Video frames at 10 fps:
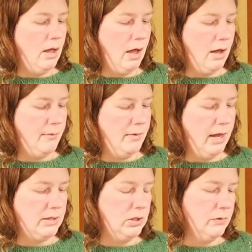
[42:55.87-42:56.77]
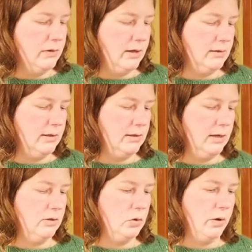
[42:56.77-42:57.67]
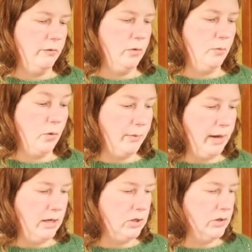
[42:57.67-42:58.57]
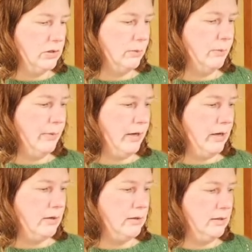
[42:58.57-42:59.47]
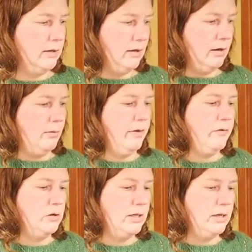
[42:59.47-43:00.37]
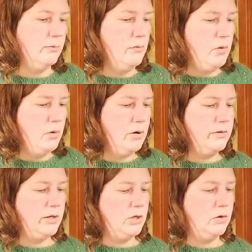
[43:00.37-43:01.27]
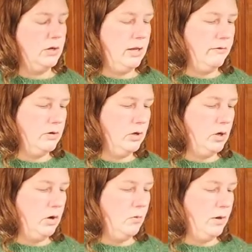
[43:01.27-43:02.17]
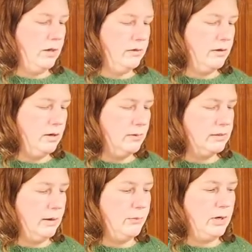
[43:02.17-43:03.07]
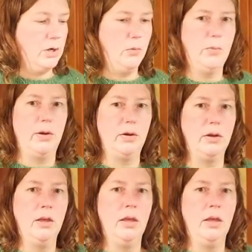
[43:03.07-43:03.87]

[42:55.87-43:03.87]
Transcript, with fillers: I do in that sense get 24 more pages, but if you needed more, then you could even go with, you know, a separate notebook